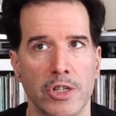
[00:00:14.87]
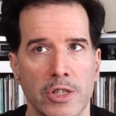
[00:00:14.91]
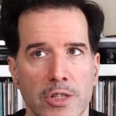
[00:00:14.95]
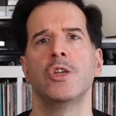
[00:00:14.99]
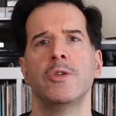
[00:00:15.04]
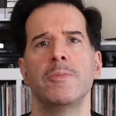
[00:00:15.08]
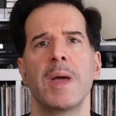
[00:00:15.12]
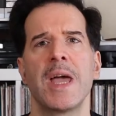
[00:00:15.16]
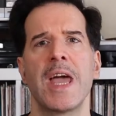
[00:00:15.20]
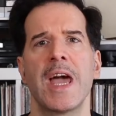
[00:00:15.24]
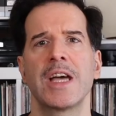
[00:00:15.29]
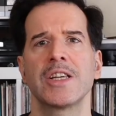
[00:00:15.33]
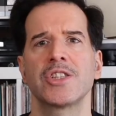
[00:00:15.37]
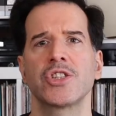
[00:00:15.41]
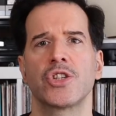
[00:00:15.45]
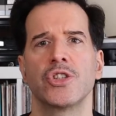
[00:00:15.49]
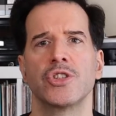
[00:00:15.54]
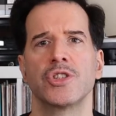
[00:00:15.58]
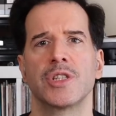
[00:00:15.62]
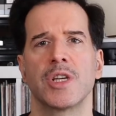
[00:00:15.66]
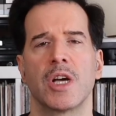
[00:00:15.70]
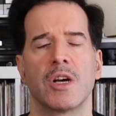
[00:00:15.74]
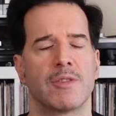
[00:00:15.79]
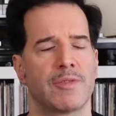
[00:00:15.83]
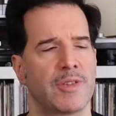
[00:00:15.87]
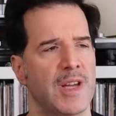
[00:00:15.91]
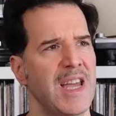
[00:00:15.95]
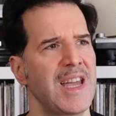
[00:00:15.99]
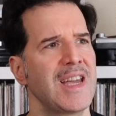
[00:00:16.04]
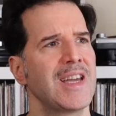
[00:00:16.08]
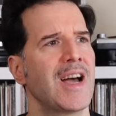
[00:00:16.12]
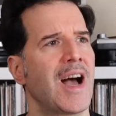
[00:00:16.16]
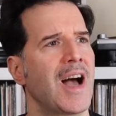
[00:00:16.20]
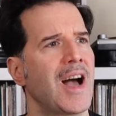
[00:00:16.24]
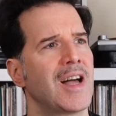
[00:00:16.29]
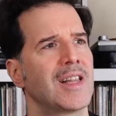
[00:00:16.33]
You may ask yourself,
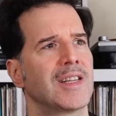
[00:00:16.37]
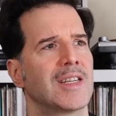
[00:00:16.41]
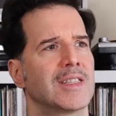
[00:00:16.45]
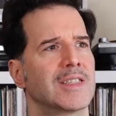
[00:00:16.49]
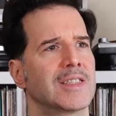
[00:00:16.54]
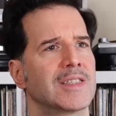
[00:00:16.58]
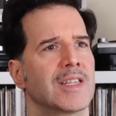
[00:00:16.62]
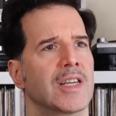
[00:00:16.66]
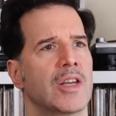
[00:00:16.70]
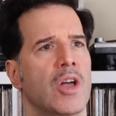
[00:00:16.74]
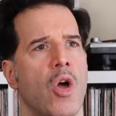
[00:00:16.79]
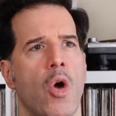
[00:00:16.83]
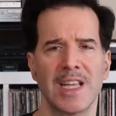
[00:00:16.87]
hey Hollis,